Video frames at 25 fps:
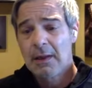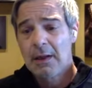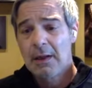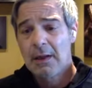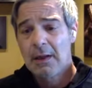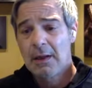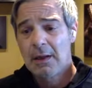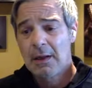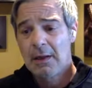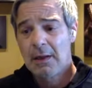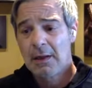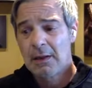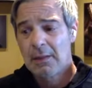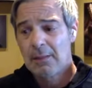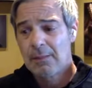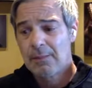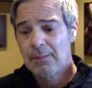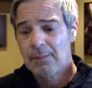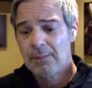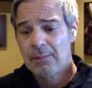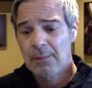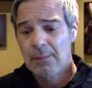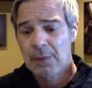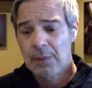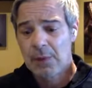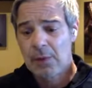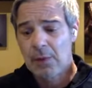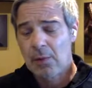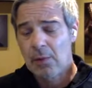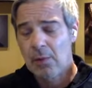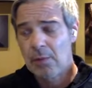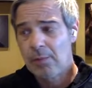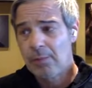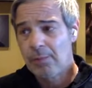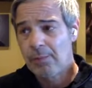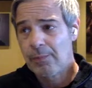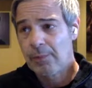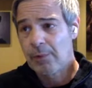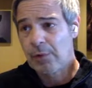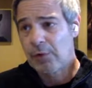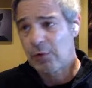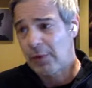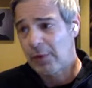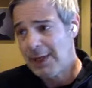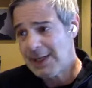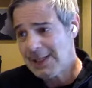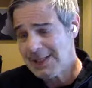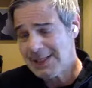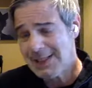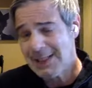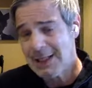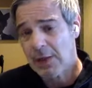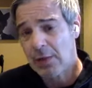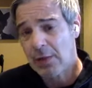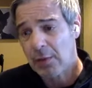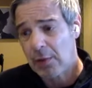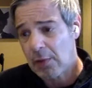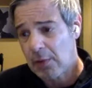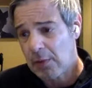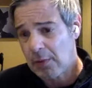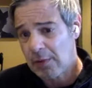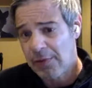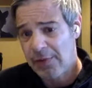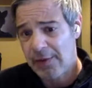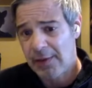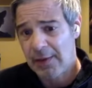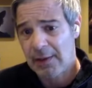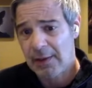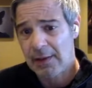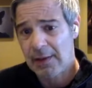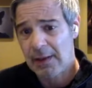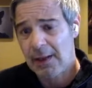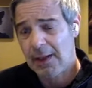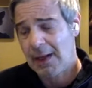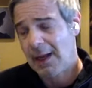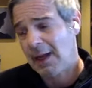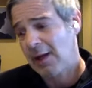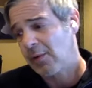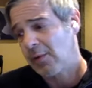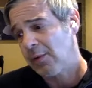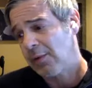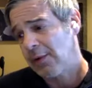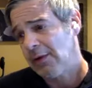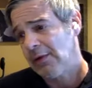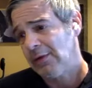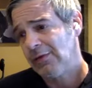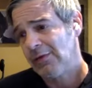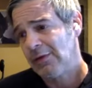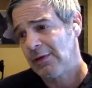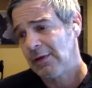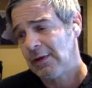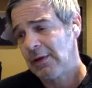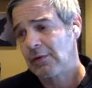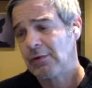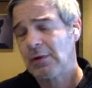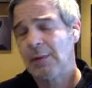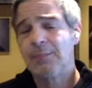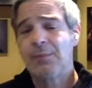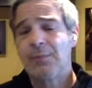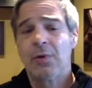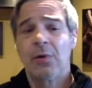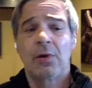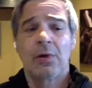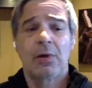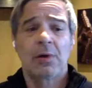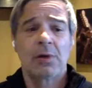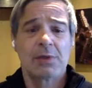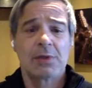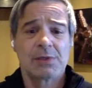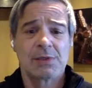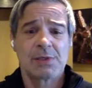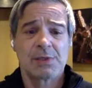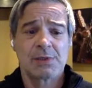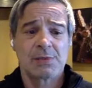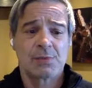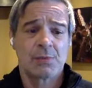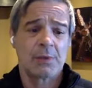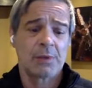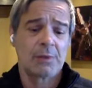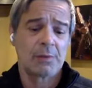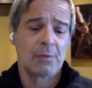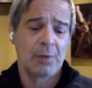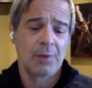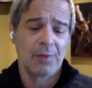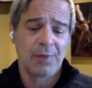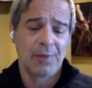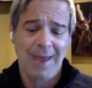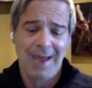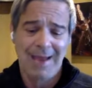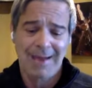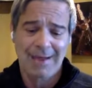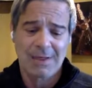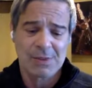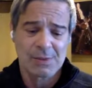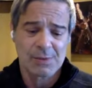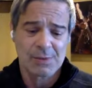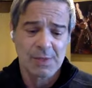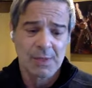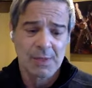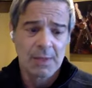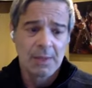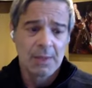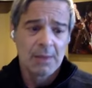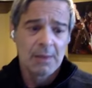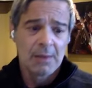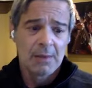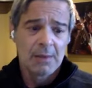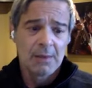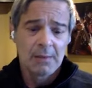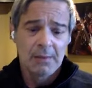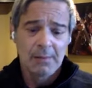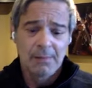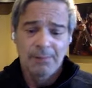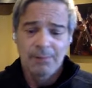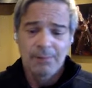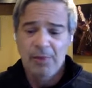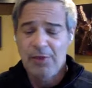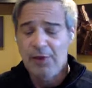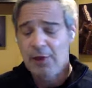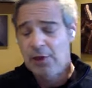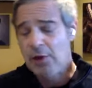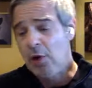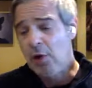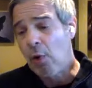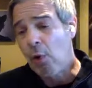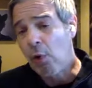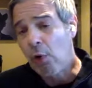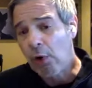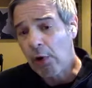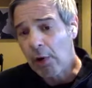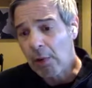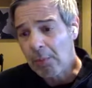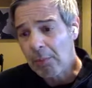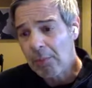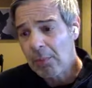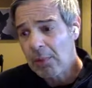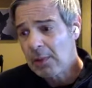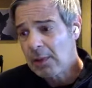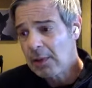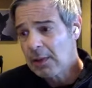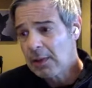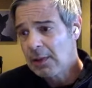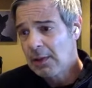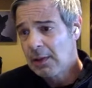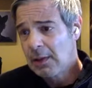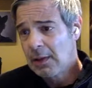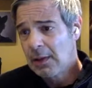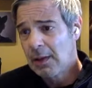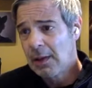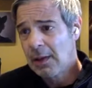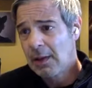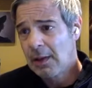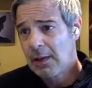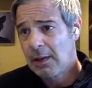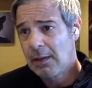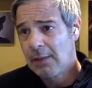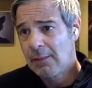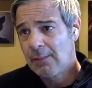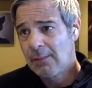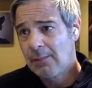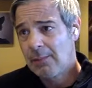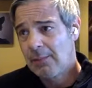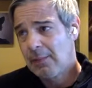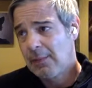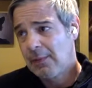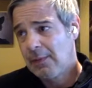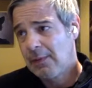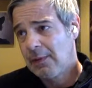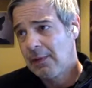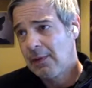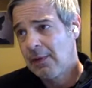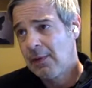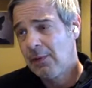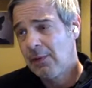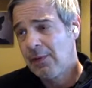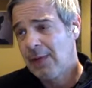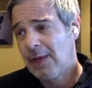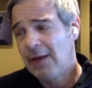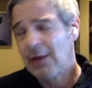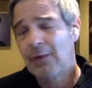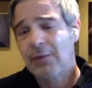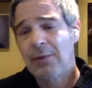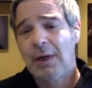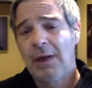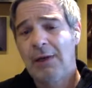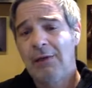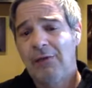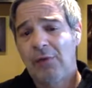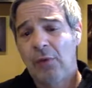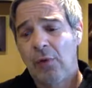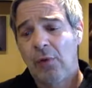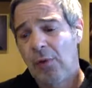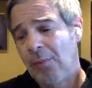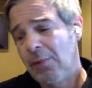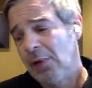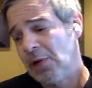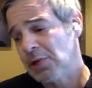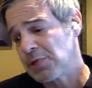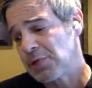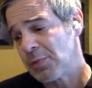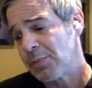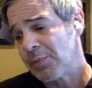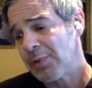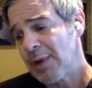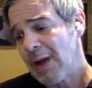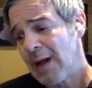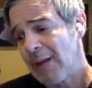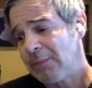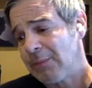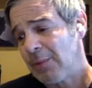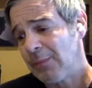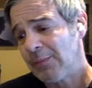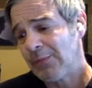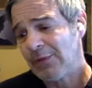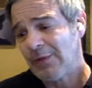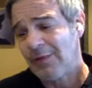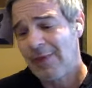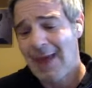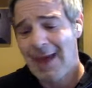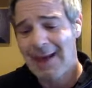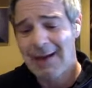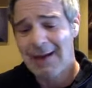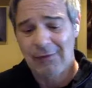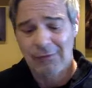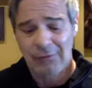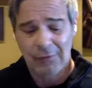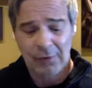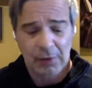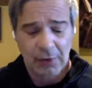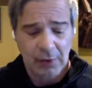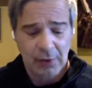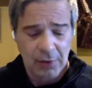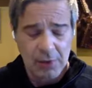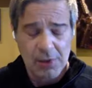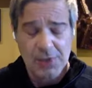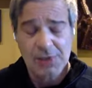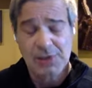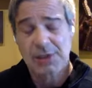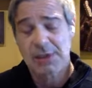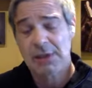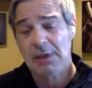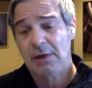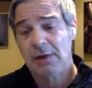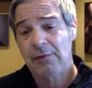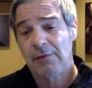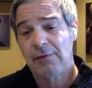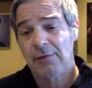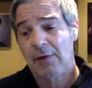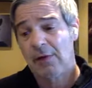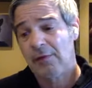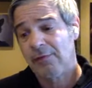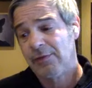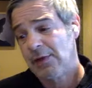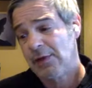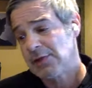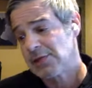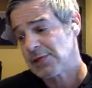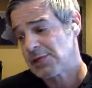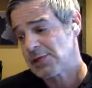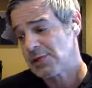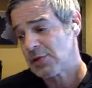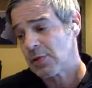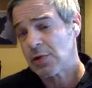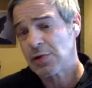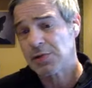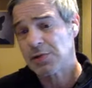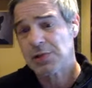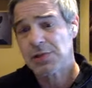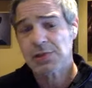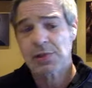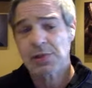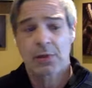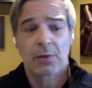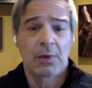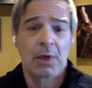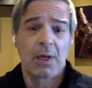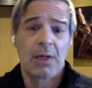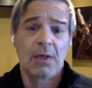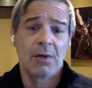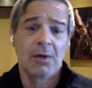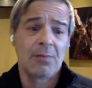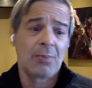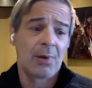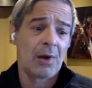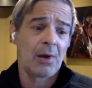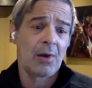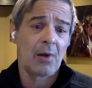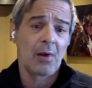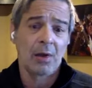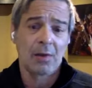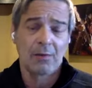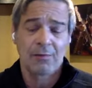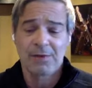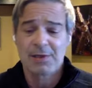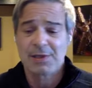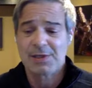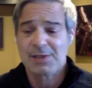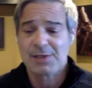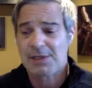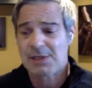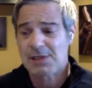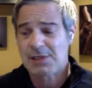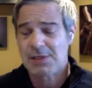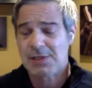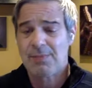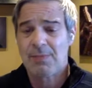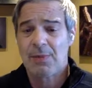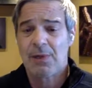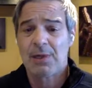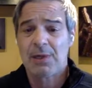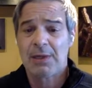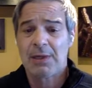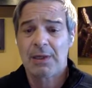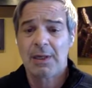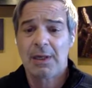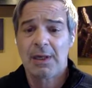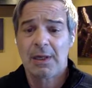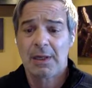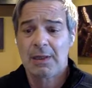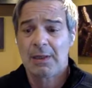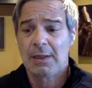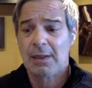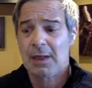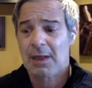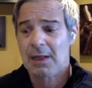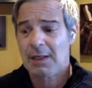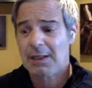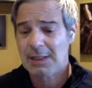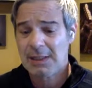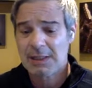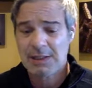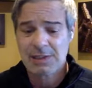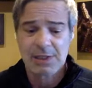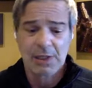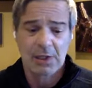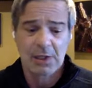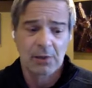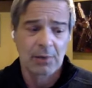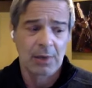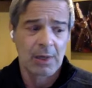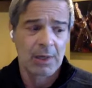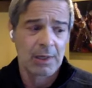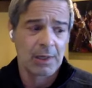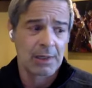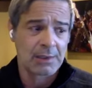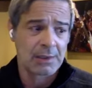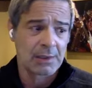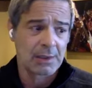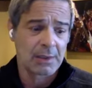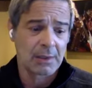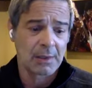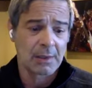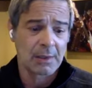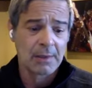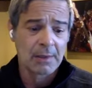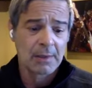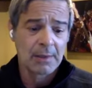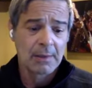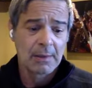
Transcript: um, you know, crazy growth in, in equities and in cryptocurrencies, when, when that is the norm, uh, you know, that creates a whole bunch of problems. And that is courtesy of, of the distortions created by all of this easy money and, and easy credit. And,